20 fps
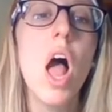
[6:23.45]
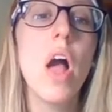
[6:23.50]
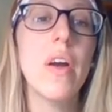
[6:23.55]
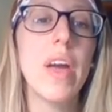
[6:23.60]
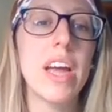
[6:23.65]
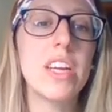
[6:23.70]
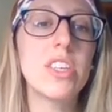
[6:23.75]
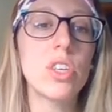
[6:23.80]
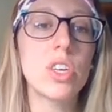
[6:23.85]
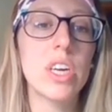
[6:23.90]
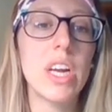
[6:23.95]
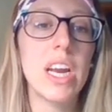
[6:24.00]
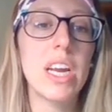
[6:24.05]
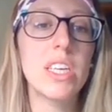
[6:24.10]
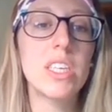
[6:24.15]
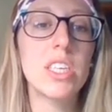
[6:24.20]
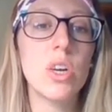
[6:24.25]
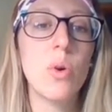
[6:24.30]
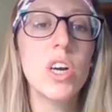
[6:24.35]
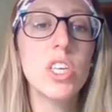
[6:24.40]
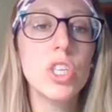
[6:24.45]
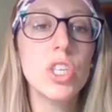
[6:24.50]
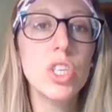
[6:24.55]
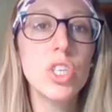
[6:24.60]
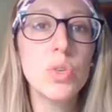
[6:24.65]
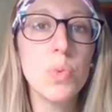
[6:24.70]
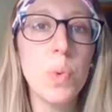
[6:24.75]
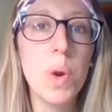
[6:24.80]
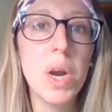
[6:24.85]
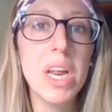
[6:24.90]
Okay, so you're getting to
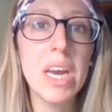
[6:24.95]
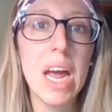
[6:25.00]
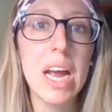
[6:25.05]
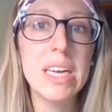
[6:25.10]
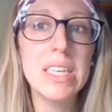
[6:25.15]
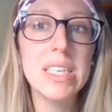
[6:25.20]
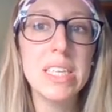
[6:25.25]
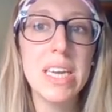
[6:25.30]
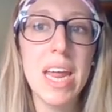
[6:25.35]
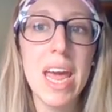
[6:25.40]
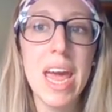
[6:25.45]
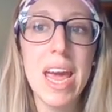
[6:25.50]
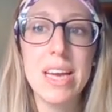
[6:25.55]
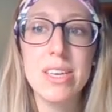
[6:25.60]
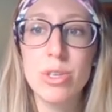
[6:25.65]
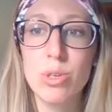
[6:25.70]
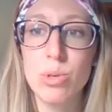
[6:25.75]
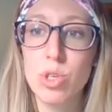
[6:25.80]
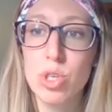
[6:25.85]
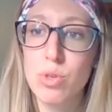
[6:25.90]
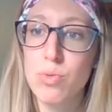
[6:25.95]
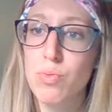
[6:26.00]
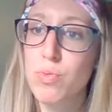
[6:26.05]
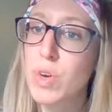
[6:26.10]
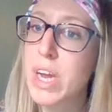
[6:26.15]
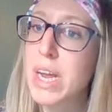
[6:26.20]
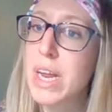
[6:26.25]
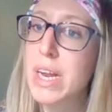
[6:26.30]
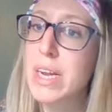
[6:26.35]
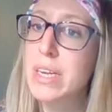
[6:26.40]
question 29 today, so just
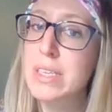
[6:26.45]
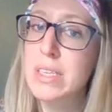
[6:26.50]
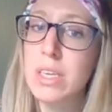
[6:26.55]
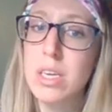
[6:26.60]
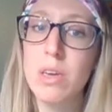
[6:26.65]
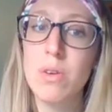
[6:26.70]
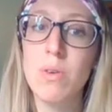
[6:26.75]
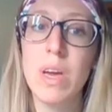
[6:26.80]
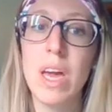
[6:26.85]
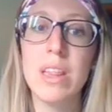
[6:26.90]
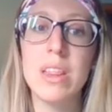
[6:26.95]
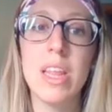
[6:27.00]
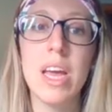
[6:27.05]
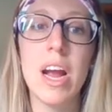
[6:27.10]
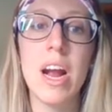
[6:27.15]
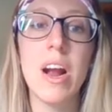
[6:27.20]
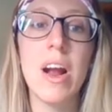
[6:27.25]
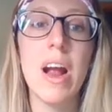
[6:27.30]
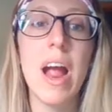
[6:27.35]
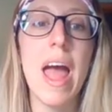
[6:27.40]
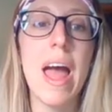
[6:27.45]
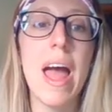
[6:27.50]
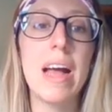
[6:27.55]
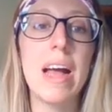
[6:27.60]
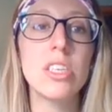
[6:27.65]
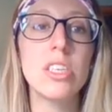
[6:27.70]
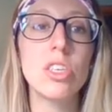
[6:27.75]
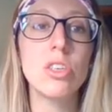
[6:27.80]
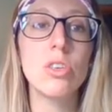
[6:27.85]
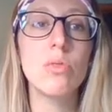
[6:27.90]
read until you get there,
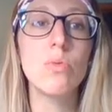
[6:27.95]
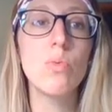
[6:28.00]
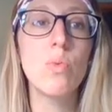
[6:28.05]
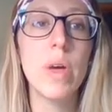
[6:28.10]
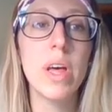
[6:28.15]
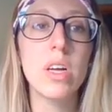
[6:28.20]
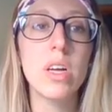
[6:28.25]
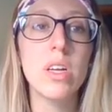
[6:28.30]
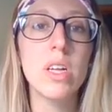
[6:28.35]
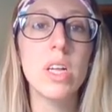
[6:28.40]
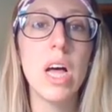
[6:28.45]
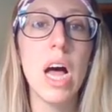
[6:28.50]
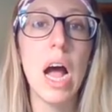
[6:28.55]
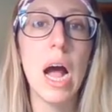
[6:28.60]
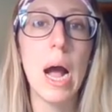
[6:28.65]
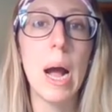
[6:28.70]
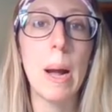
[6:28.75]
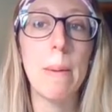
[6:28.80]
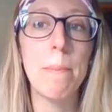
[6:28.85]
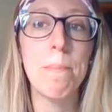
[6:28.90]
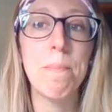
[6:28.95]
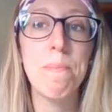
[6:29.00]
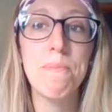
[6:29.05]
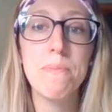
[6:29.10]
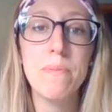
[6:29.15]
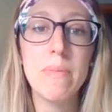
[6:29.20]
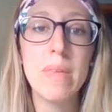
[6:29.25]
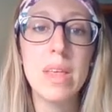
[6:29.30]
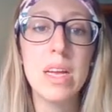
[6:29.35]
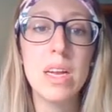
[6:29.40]
and you will
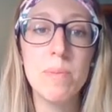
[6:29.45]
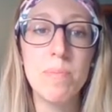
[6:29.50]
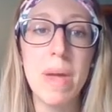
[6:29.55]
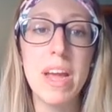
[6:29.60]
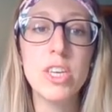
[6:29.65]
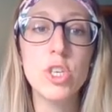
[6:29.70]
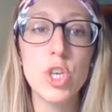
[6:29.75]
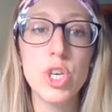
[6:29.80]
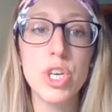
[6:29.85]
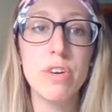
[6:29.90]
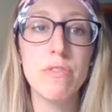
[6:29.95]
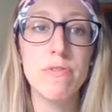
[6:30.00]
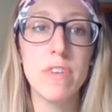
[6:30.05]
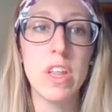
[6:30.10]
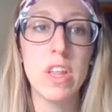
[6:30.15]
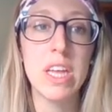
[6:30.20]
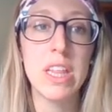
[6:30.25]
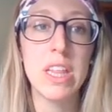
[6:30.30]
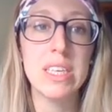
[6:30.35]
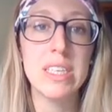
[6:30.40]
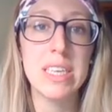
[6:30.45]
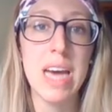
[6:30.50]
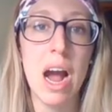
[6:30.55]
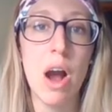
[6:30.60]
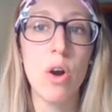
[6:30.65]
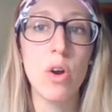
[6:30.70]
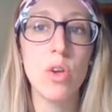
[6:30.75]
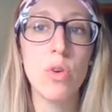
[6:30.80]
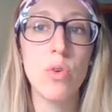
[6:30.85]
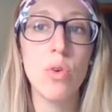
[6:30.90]
make sure you're filling this
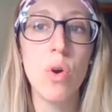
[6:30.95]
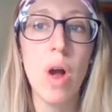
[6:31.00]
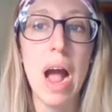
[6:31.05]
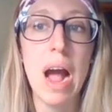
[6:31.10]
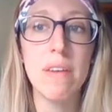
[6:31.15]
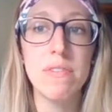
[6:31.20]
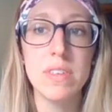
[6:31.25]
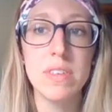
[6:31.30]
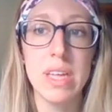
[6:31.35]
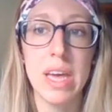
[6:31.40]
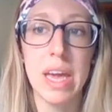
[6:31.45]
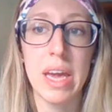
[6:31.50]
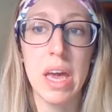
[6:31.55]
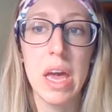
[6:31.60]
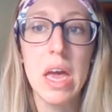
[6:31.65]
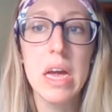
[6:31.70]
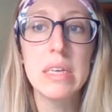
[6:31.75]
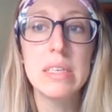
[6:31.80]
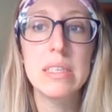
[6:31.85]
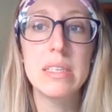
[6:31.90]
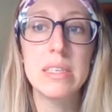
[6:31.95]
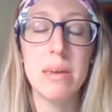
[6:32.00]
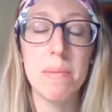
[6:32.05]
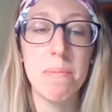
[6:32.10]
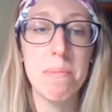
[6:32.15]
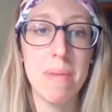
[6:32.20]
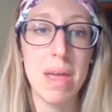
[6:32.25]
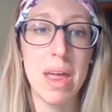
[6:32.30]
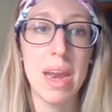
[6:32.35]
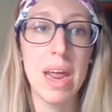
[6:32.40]
out. You don't have to like
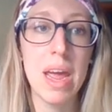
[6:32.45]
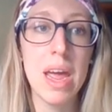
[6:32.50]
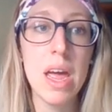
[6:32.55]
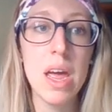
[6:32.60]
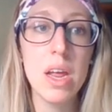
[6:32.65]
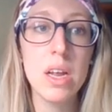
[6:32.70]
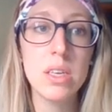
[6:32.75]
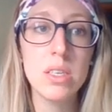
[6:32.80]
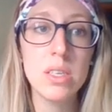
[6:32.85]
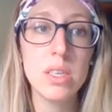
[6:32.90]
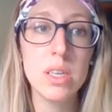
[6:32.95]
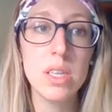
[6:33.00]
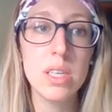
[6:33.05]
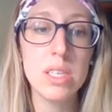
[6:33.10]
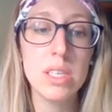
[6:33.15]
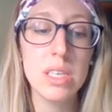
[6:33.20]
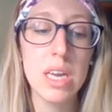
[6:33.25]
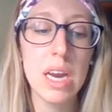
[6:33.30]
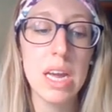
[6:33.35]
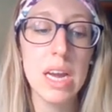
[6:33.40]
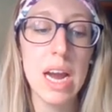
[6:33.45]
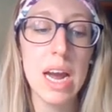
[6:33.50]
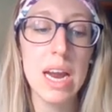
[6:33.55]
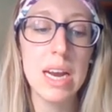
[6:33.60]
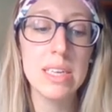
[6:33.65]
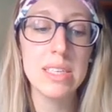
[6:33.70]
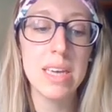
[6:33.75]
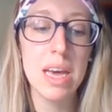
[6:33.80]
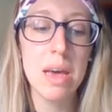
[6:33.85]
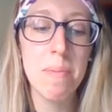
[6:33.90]
submit it to the study guide
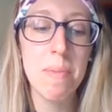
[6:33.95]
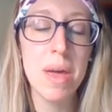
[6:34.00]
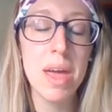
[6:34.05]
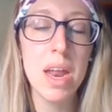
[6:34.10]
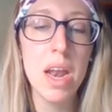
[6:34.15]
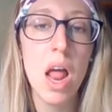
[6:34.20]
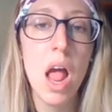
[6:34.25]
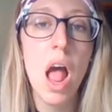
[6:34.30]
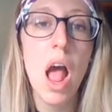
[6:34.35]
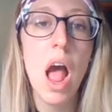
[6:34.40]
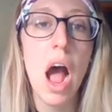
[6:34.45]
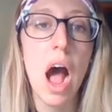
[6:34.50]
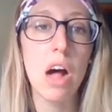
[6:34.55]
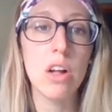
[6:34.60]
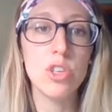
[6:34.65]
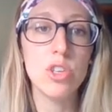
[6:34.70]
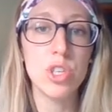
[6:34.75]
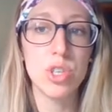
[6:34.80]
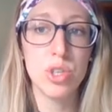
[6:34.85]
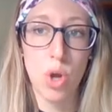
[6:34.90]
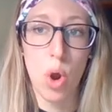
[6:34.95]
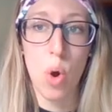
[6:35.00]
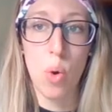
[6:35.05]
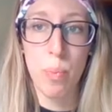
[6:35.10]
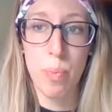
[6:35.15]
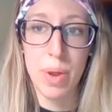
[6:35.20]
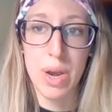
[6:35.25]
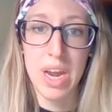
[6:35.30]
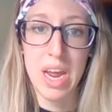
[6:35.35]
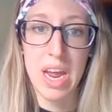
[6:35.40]
assignment. I'll just
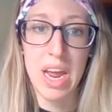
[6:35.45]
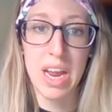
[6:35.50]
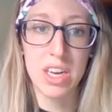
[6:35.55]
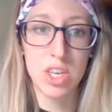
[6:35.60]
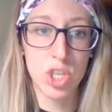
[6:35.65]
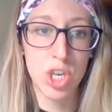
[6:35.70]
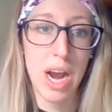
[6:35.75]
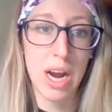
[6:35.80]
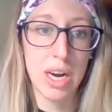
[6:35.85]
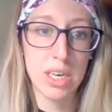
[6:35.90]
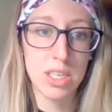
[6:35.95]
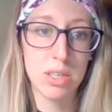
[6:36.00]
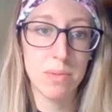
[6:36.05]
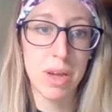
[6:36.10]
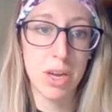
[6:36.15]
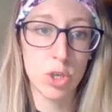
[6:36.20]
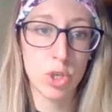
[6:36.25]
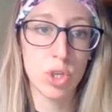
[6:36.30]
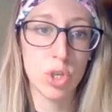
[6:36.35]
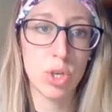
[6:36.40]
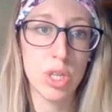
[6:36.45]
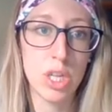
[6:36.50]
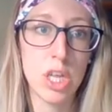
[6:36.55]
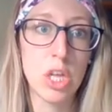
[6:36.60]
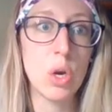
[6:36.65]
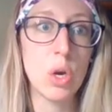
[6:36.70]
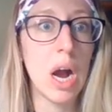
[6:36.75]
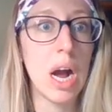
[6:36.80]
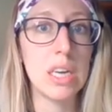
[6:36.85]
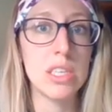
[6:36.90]
open it and check to make sure that
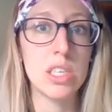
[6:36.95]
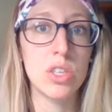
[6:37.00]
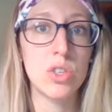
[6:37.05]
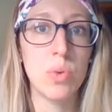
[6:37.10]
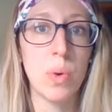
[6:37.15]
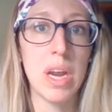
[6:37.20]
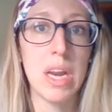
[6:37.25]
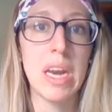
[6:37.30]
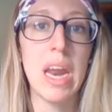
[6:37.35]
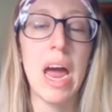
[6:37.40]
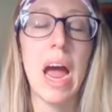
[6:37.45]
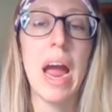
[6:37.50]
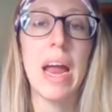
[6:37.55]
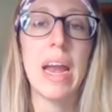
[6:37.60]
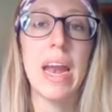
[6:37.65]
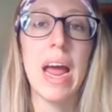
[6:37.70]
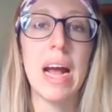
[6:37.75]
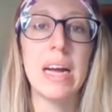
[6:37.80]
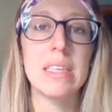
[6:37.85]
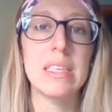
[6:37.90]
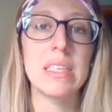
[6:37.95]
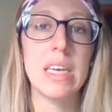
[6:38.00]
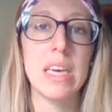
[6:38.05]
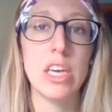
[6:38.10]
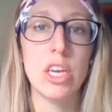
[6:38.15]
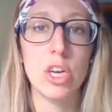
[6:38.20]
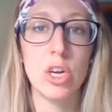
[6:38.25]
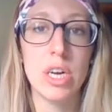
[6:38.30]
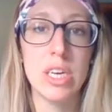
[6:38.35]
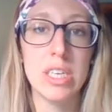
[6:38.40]
you got to 29 as
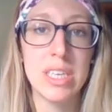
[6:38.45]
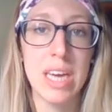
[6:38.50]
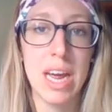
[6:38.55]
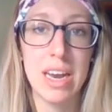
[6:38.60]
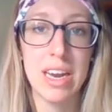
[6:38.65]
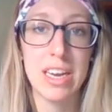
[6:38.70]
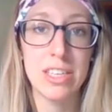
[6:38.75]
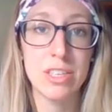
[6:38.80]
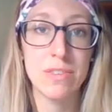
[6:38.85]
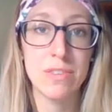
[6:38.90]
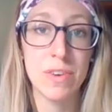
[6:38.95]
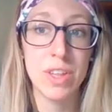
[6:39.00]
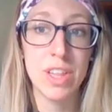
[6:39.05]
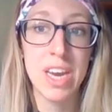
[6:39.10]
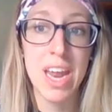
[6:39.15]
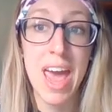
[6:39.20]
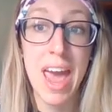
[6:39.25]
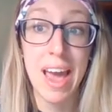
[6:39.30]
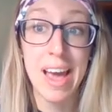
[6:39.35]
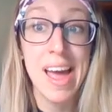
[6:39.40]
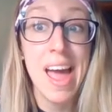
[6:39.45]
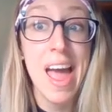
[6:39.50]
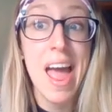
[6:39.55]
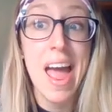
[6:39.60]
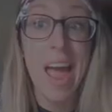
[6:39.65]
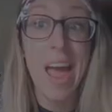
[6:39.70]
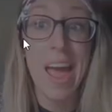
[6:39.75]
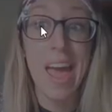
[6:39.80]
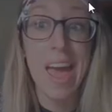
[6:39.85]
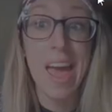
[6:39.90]
like your attendance for the day.
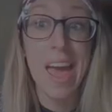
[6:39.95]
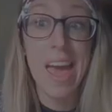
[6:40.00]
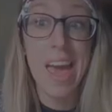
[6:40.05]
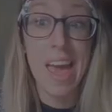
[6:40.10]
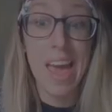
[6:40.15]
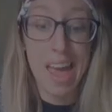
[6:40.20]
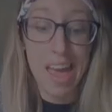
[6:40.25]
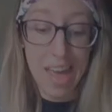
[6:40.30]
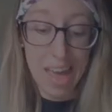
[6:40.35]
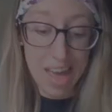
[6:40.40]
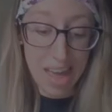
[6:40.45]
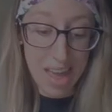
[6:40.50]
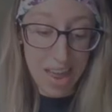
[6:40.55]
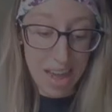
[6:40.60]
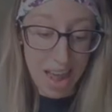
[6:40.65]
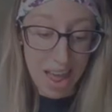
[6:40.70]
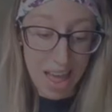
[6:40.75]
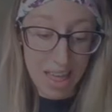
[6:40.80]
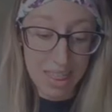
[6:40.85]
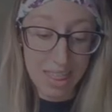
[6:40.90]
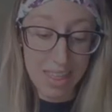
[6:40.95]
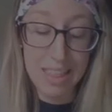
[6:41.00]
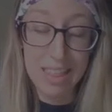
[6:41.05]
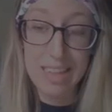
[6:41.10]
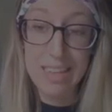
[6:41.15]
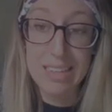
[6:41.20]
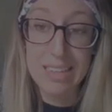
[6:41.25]
And I think